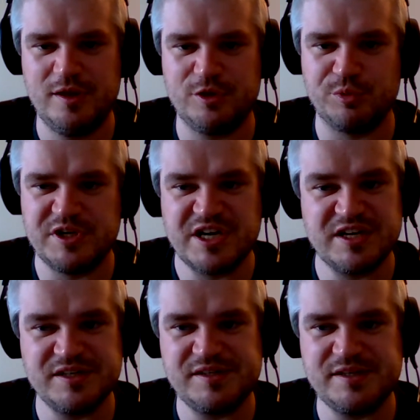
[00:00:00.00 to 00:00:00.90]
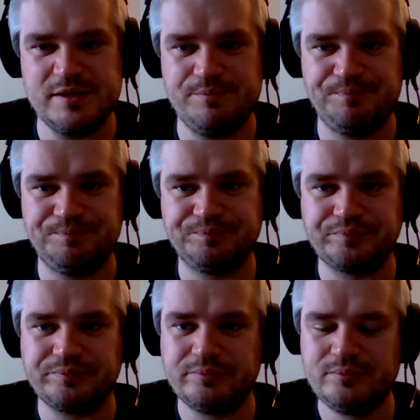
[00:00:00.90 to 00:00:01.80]
redundancy
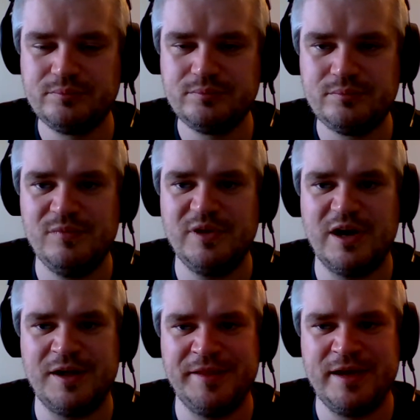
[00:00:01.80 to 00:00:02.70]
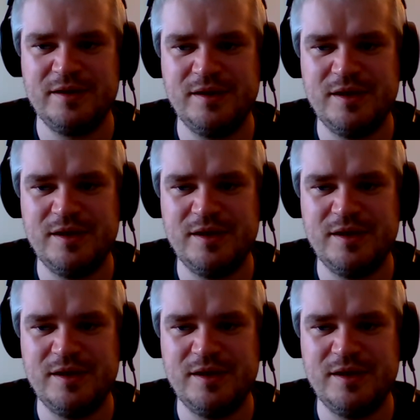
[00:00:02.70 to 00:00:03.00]
on that.